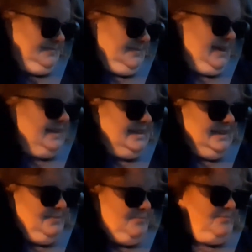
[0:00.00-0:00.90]
and
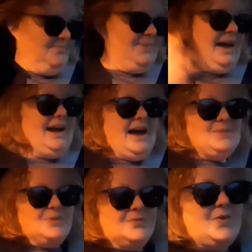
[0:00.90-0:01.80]
get that
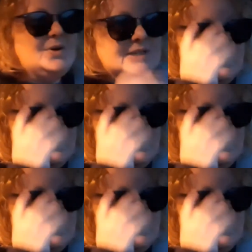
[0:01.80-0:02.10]
hyper focus